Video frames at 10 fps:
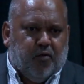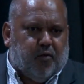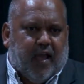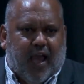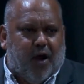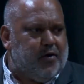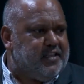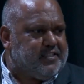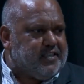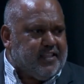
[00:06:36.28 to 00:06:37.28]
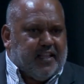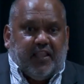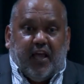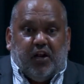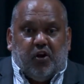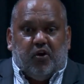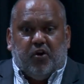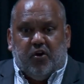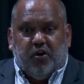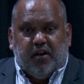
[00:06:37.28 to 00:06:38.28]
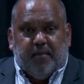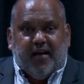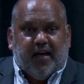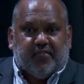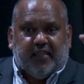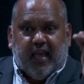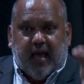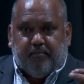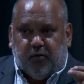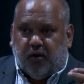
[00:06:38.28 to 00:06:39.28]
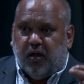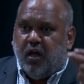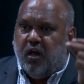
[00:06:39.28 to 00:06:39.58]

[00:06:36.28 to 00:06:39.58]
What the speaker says: How is it that they learn about the apple?